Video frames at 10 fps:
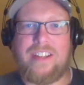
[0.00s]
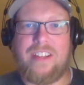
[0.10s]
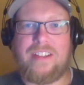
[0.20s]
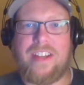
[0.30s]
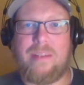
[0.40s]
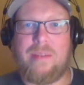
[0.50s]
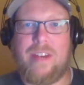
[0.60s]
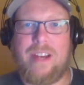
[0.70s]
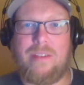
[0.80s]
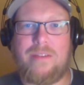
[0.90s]
tell us how to
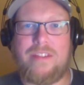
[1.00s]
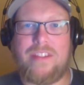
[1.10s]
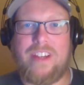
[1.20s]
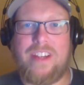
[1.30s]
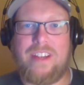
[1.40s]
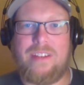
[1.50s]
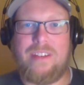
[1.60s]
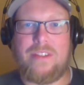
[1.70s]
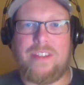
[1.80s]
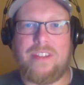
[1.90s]
pronounce
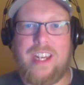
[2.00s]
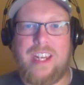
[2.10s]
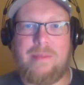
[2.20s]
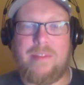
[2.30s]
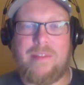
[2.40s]
Newt's name.